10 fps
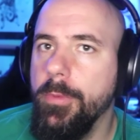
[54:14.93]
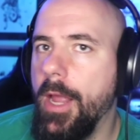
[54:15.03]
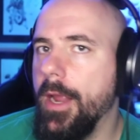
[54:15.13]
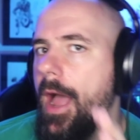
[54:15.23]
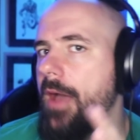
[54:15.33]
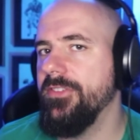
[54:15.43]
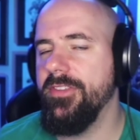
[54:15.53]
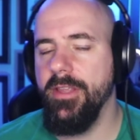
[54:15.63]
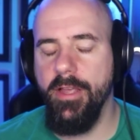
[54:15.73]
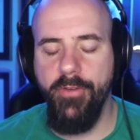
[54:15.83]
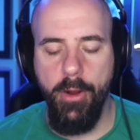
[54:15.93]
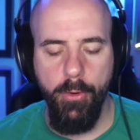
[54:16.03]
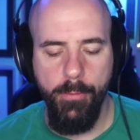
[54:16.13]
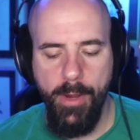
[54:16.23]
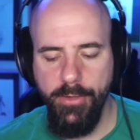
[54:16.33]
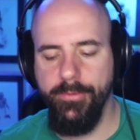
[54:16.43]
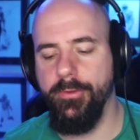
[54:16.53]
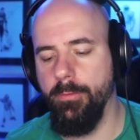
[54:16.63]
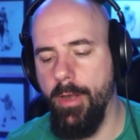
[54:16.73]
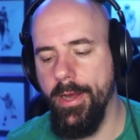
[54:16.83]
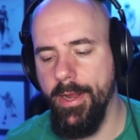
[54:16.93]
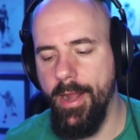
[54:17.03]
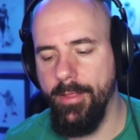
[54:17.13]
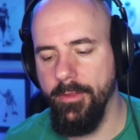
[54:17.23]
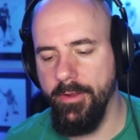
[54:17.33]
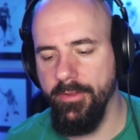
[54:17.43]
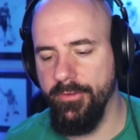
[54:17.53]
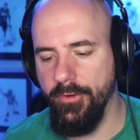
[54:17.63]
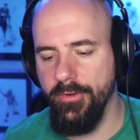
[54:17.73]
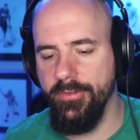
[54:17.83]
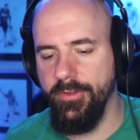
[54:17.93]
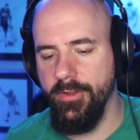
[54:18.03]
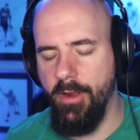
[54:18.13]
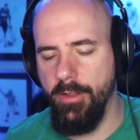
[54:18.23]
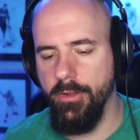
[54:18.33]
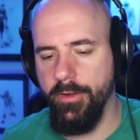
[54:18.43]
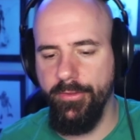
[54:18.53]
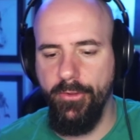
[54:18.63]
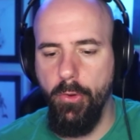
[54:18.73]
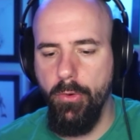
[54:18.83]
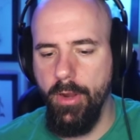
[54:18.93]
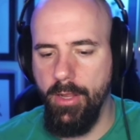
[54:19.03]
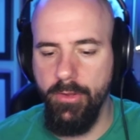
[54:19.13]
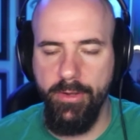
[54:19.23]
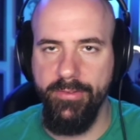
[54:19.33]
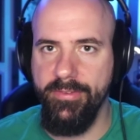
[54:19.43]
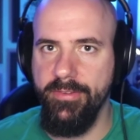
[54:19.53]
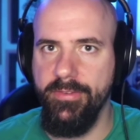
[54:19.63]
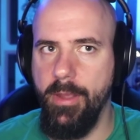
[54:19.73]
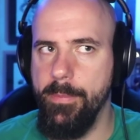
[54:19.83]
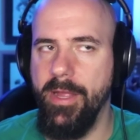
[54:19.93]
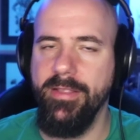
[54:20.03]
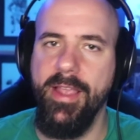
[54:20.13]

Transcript: Like, obviously, if I go to my YouTube, right, and I look at Xerxes or I look at Toka or I look at CC, I'm like,